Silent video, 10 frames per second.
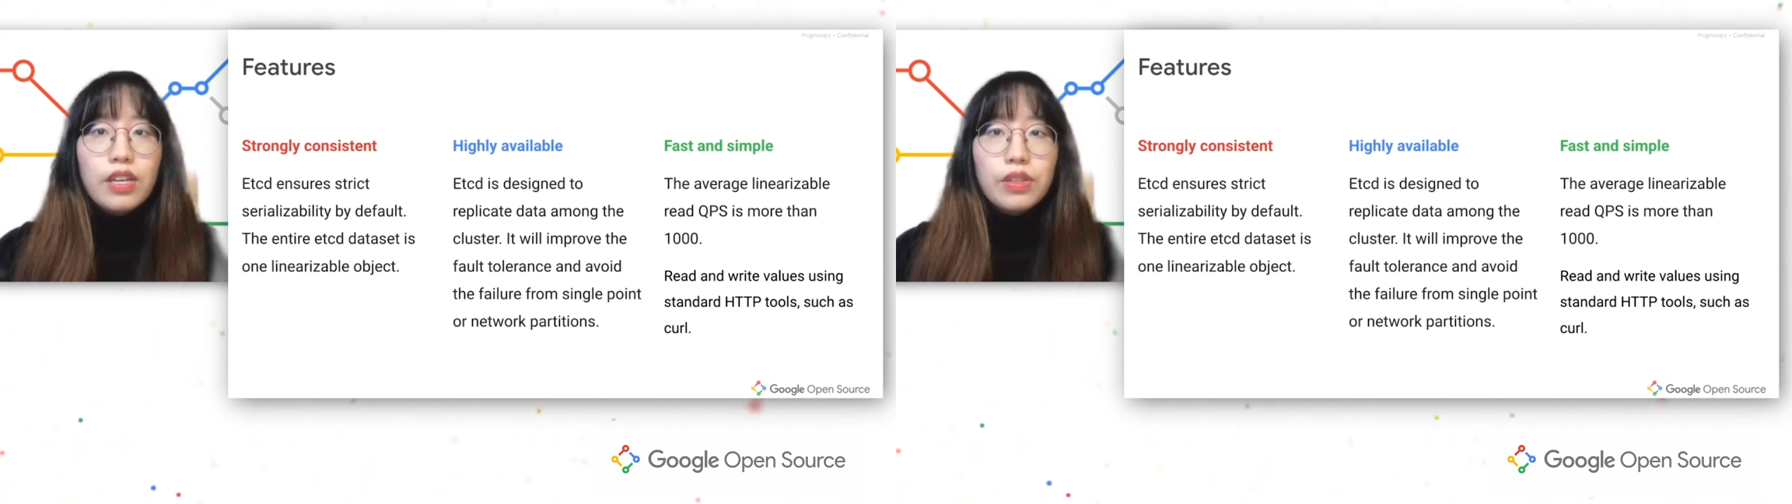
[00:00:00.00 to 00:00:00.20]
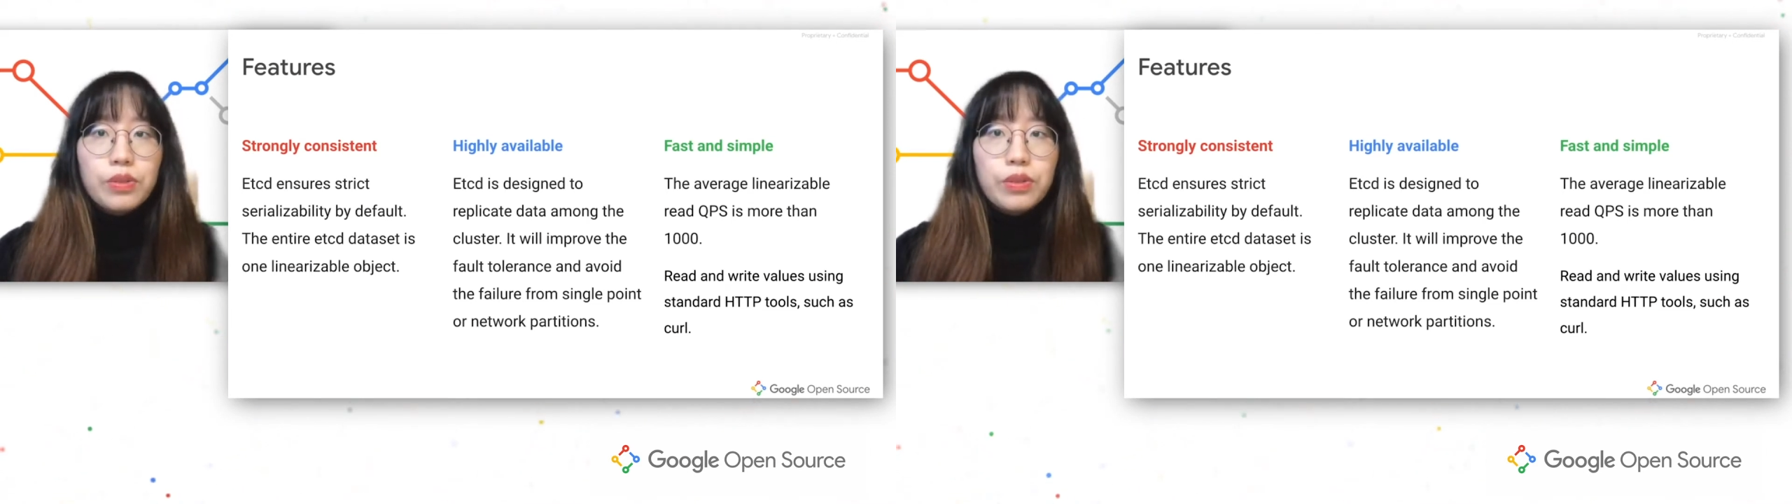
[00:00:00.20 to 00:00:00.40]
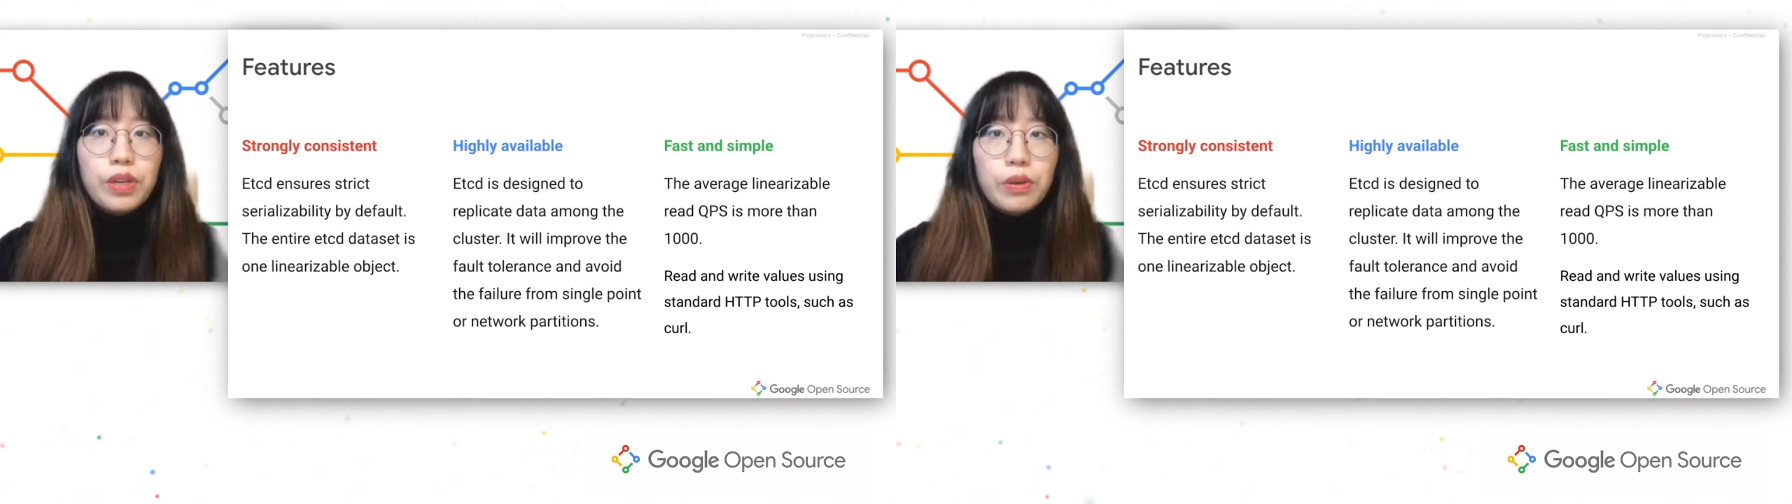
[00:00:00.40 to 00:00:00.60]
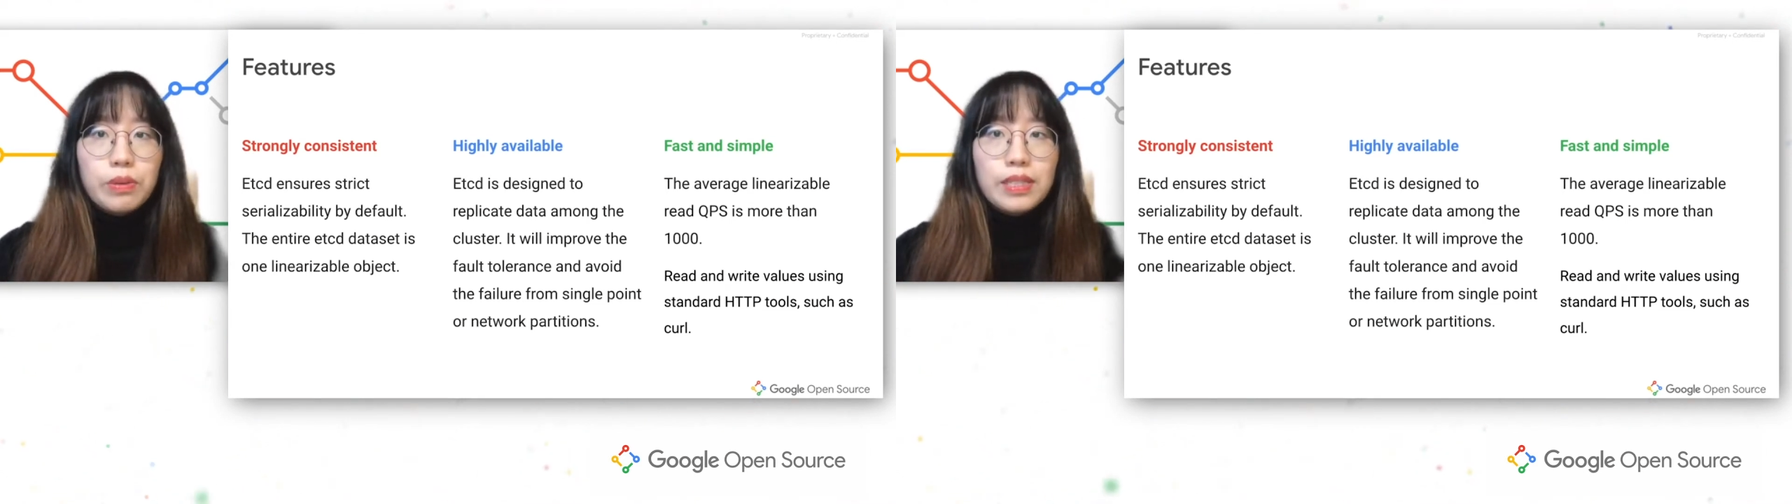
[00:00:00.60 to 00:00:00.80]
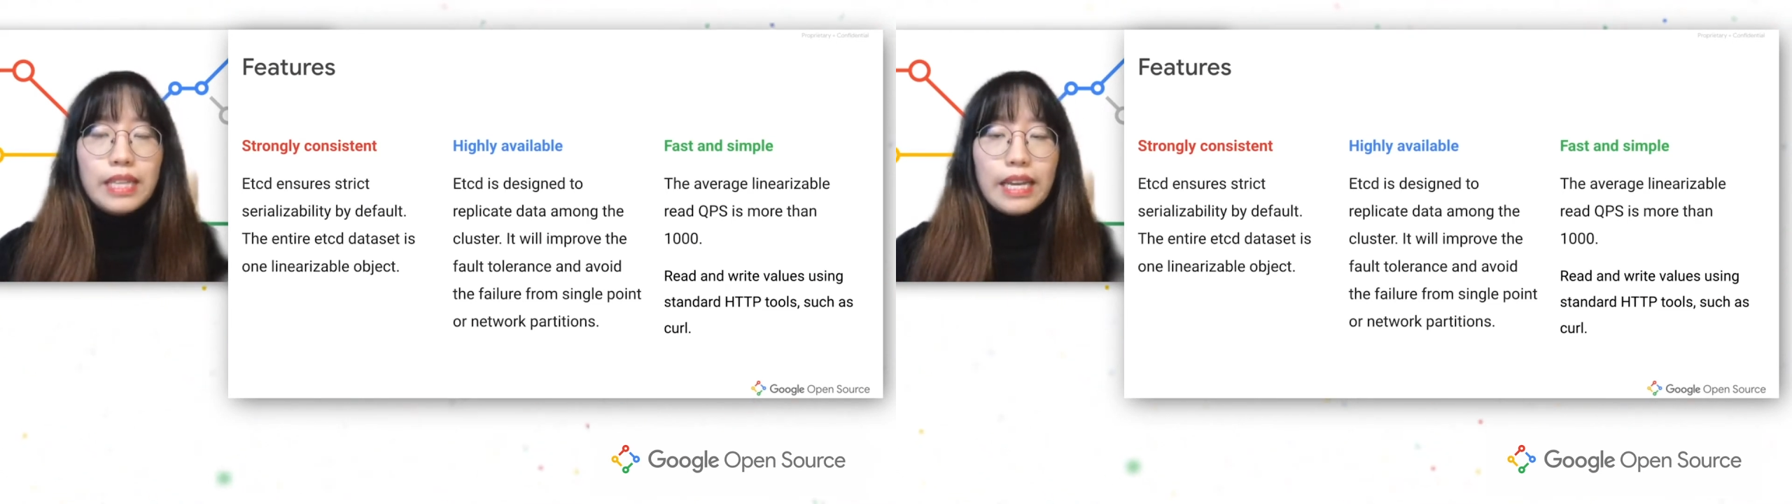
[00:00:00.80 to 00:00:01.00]
to
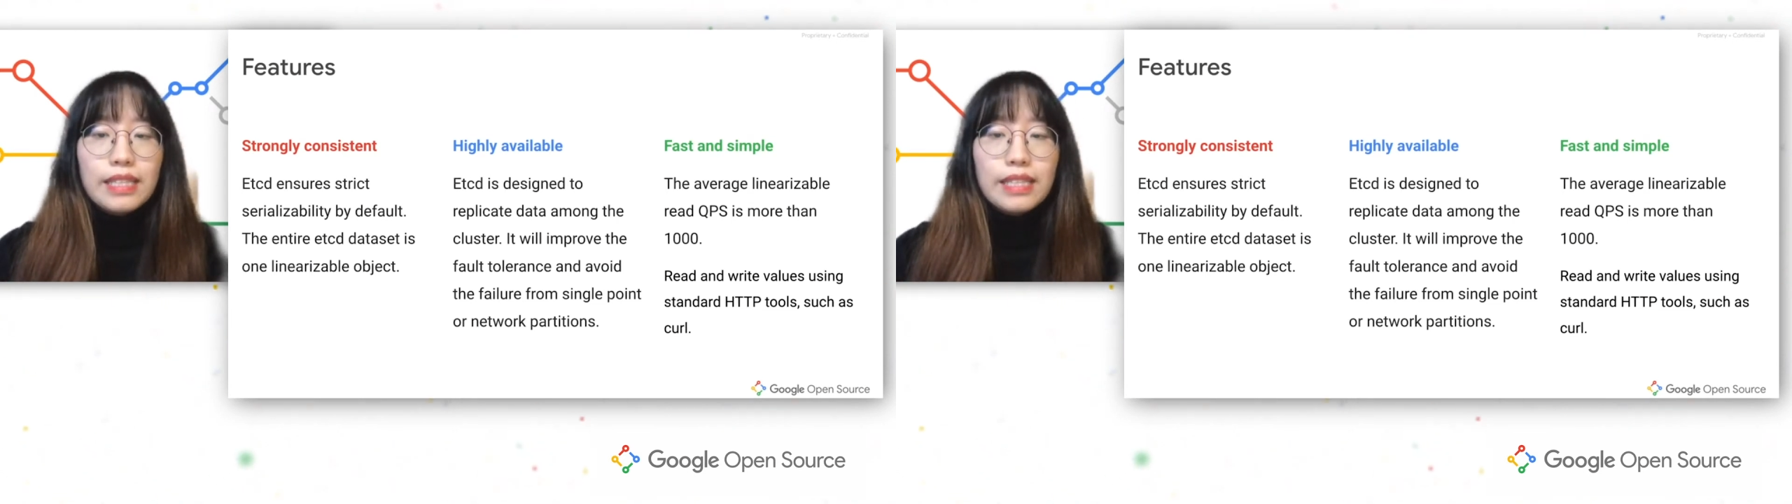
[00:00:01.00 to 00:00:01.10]
use the